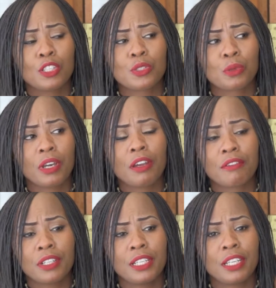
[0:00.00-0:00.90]
So
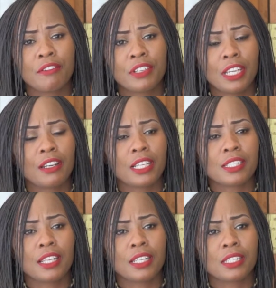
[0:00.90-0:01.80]
I really
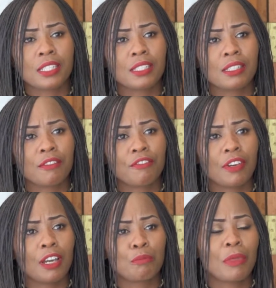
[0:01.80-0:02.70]
realized that
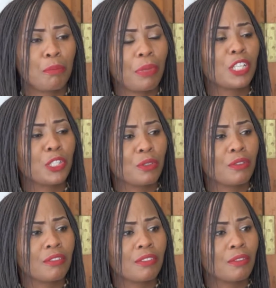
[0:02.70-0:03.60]
my
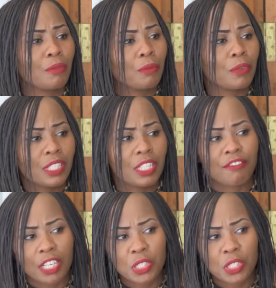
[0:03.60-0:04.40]
passion was